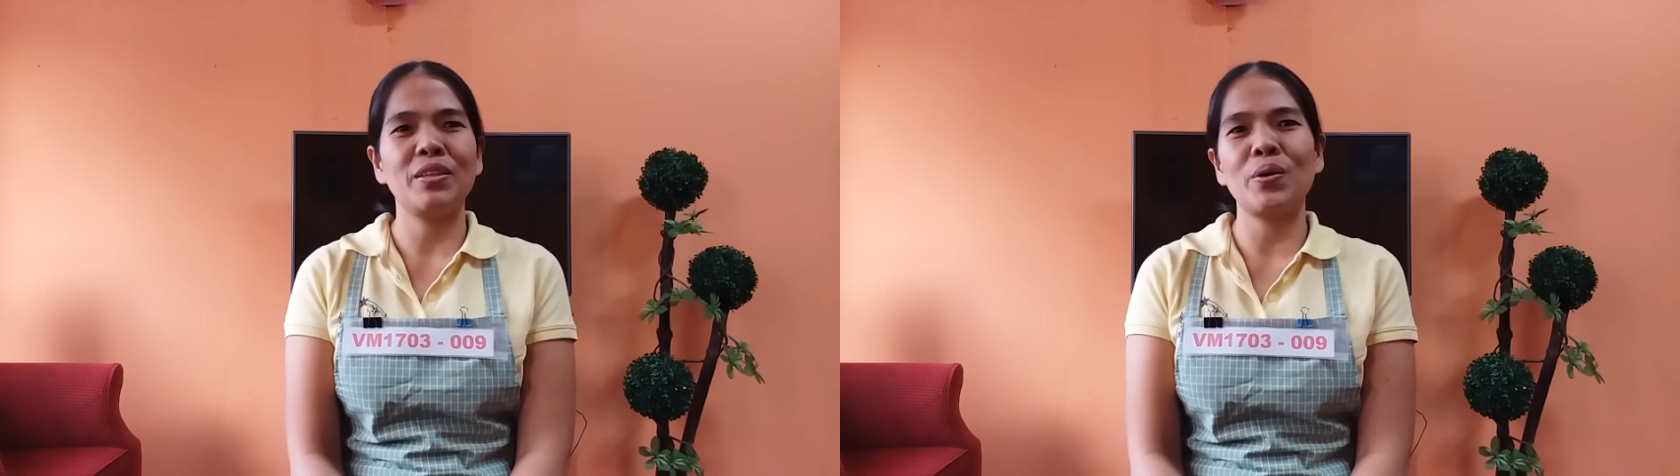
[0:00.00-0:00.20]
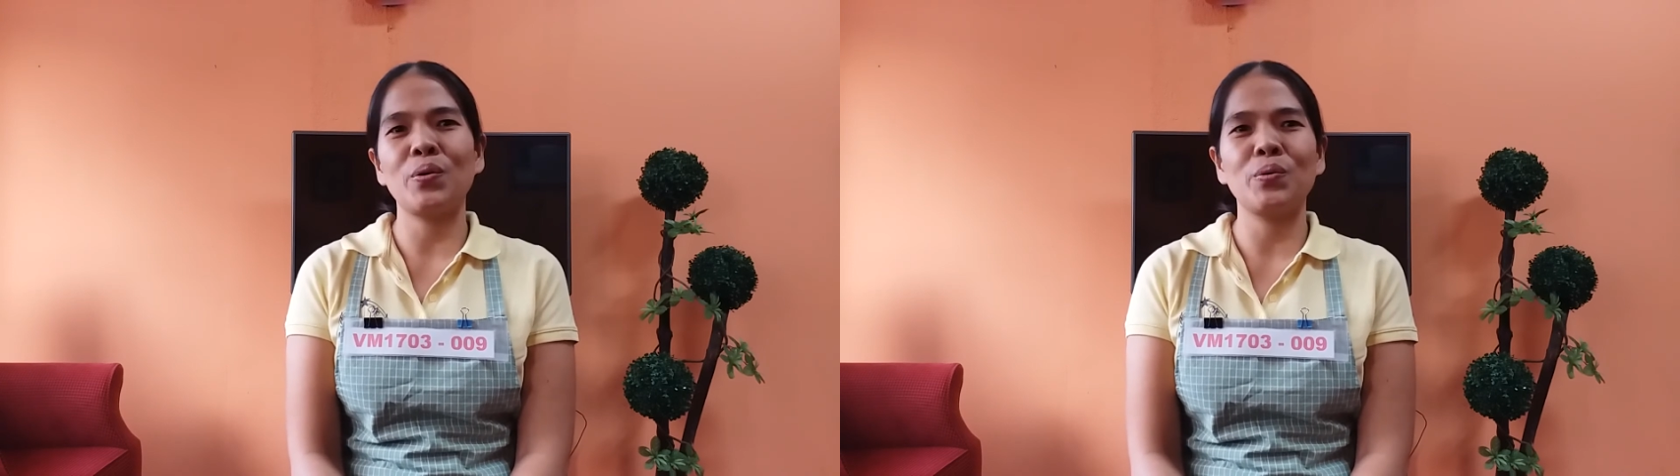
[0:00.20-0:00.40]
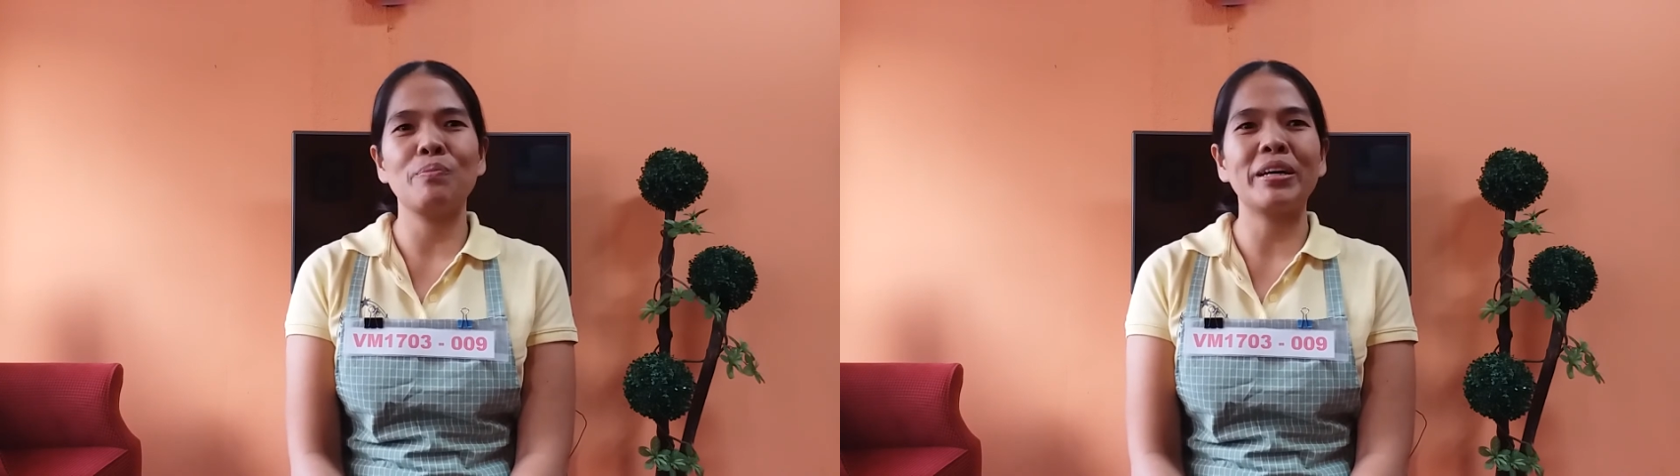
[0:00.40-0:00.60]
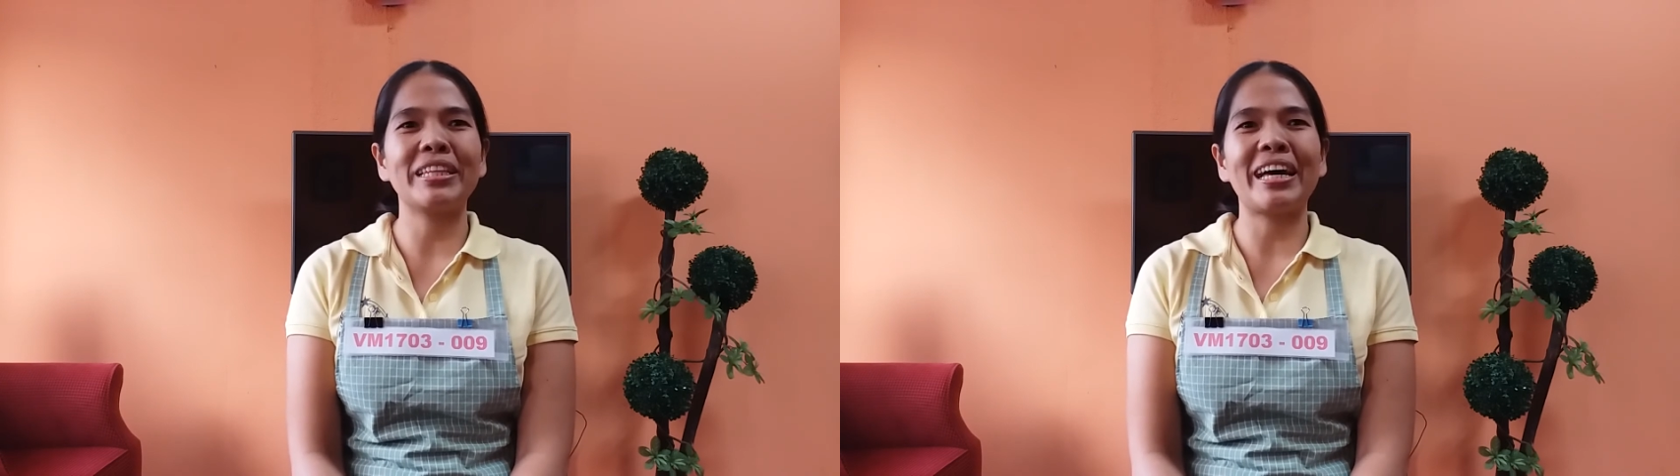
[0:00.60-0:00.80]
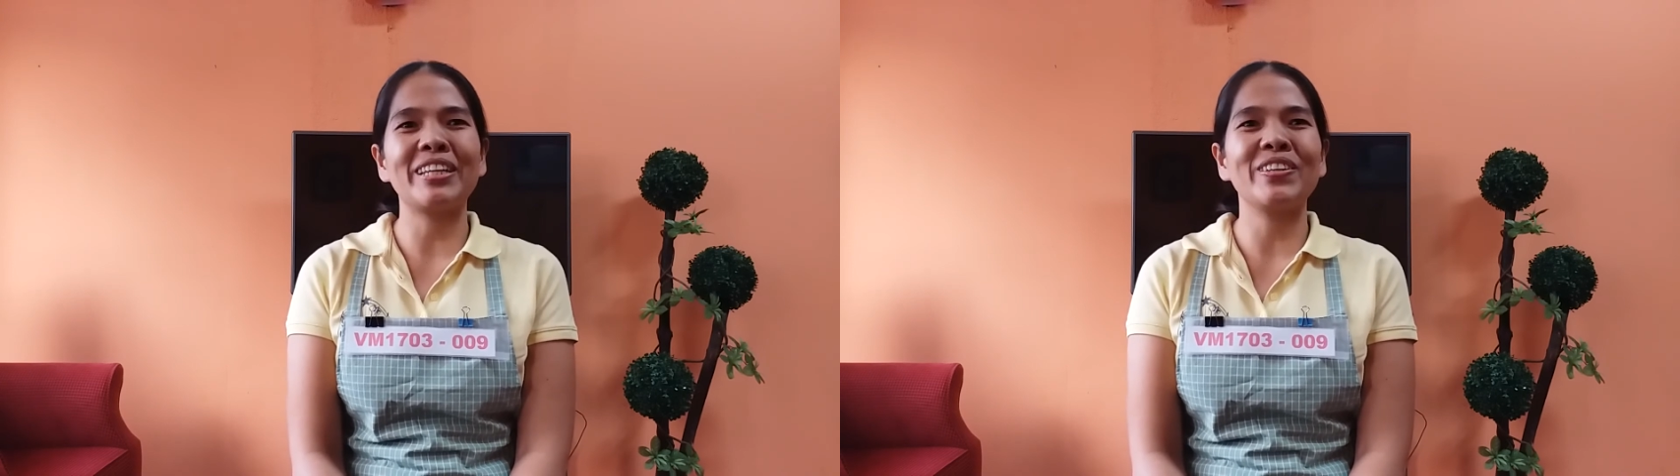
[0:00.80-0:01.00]
No, but
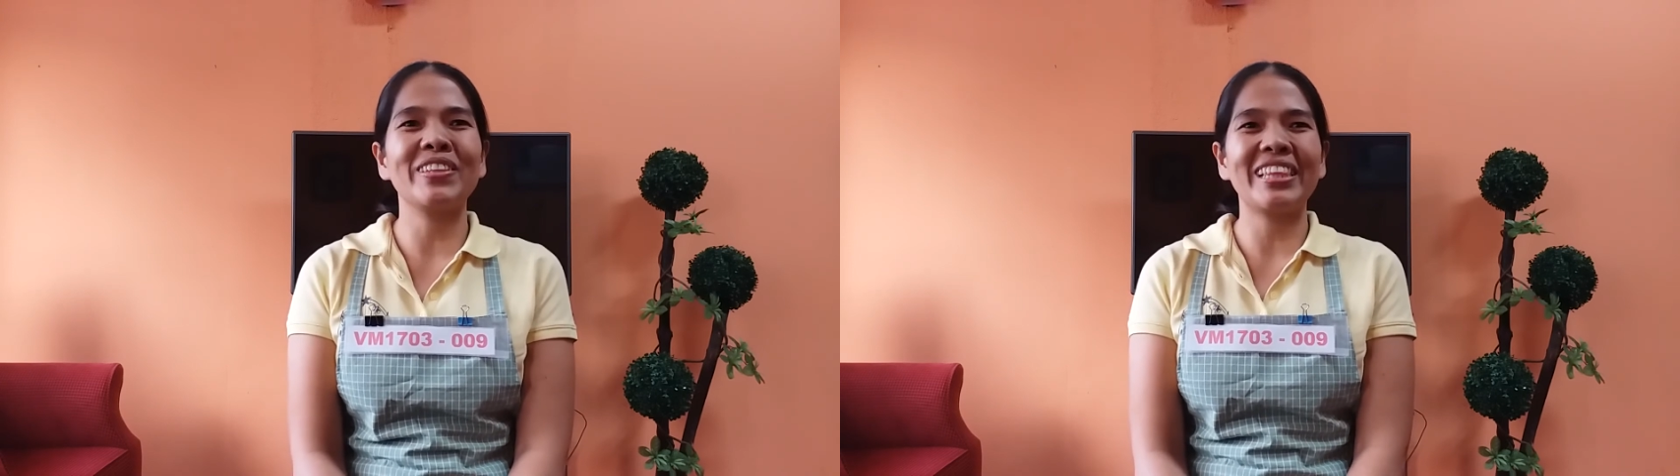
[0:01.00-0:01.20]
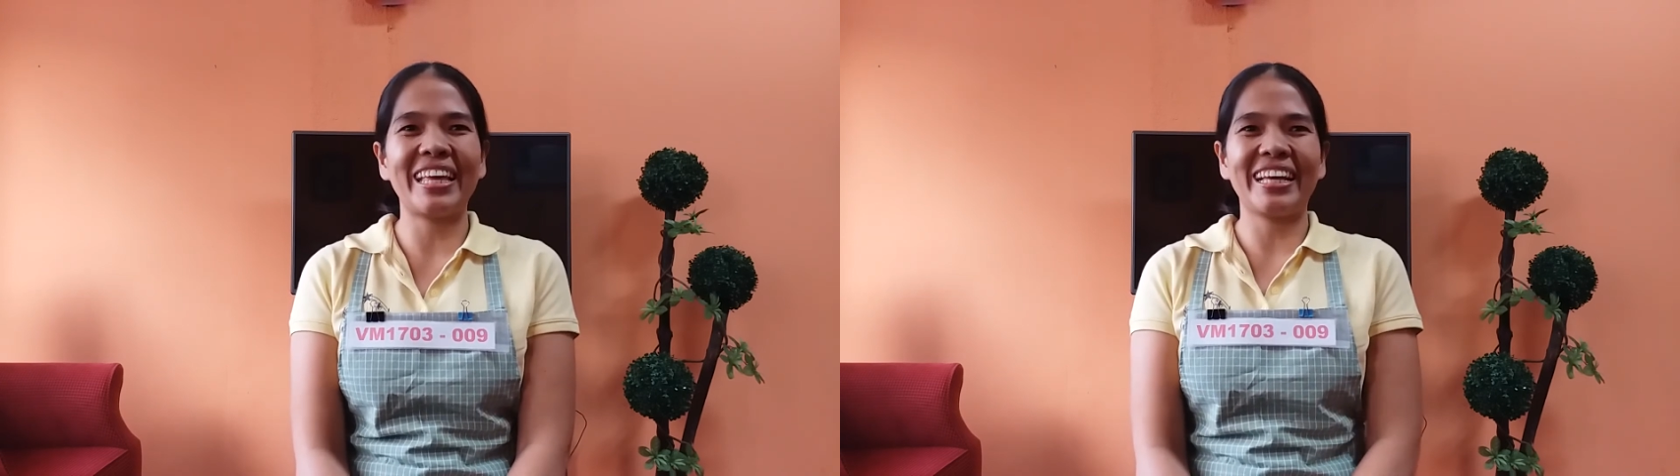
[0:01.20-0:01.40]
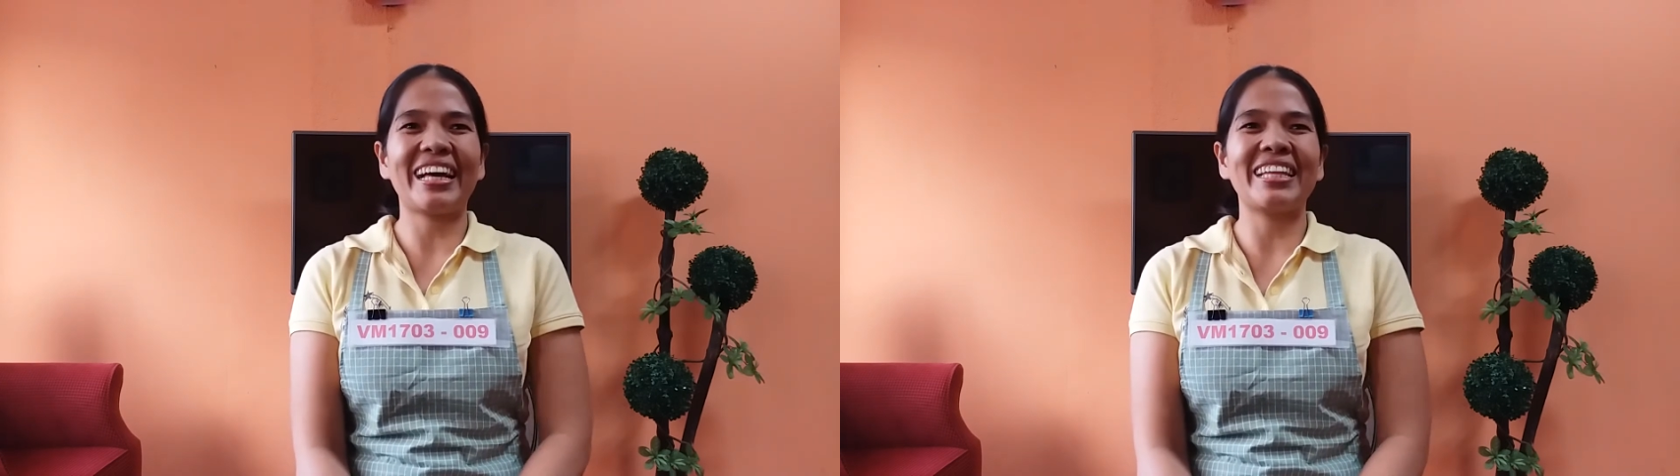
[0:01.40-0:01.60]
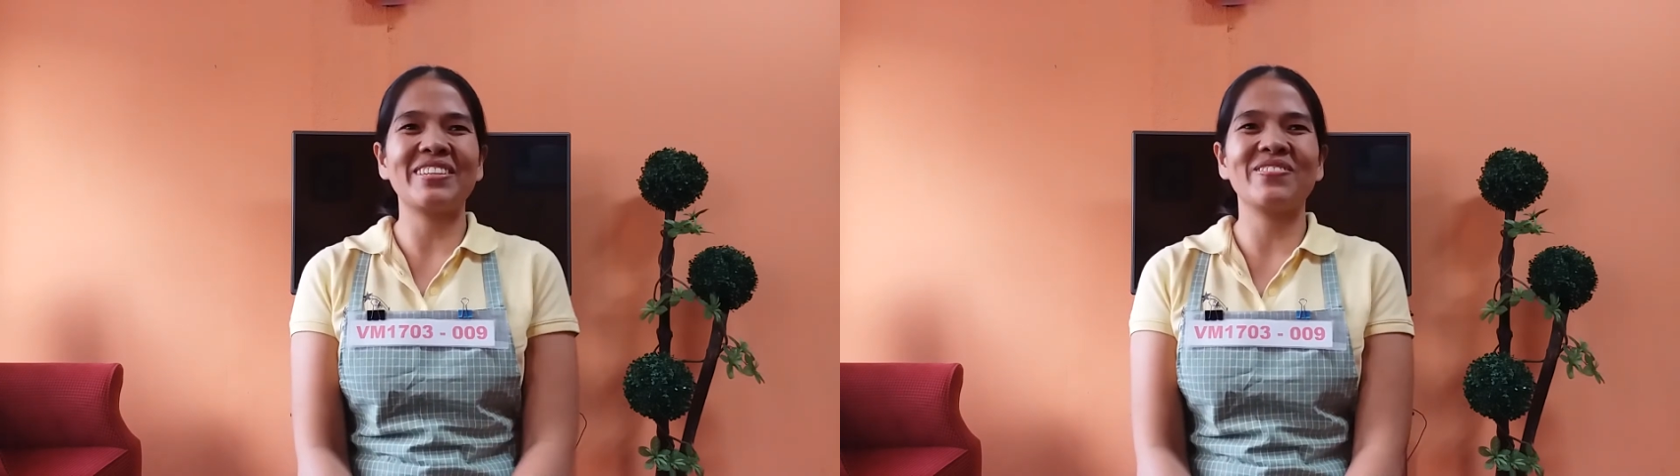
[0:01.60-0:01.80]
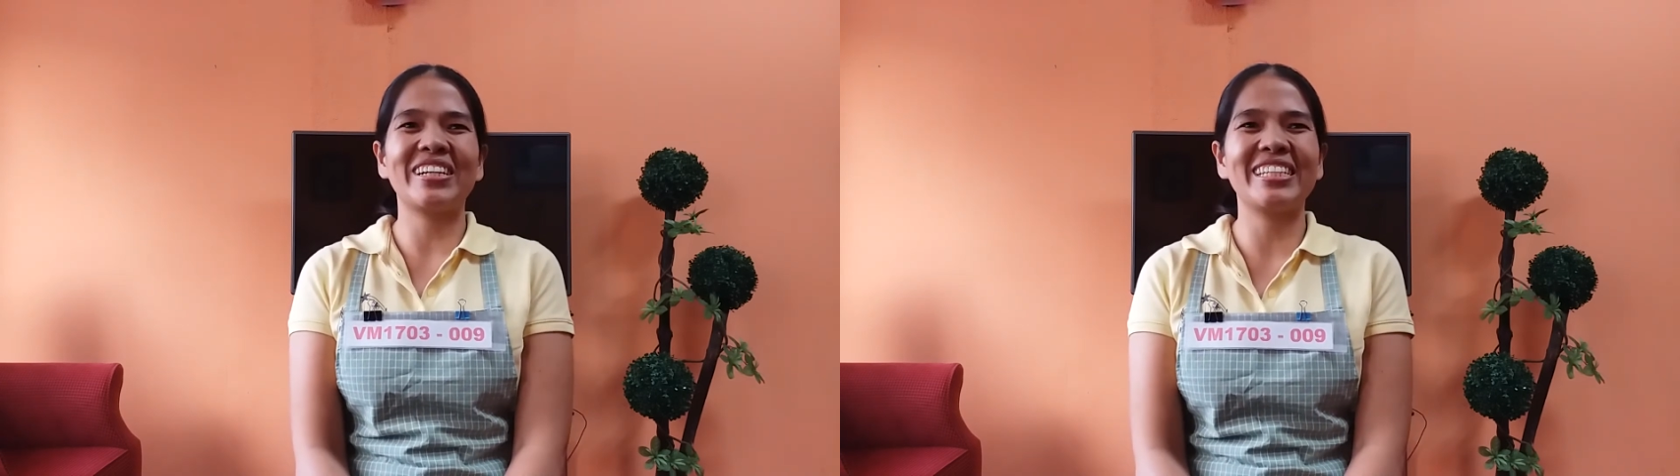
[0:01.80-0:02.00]
I don't like
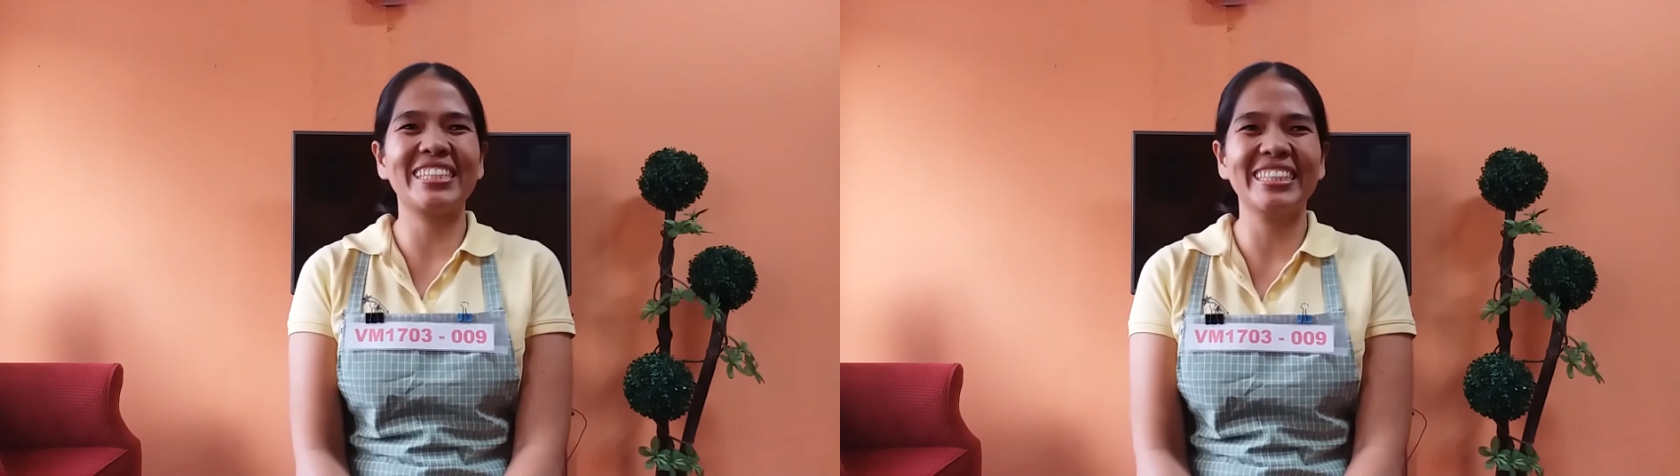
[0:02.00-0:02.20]
animals.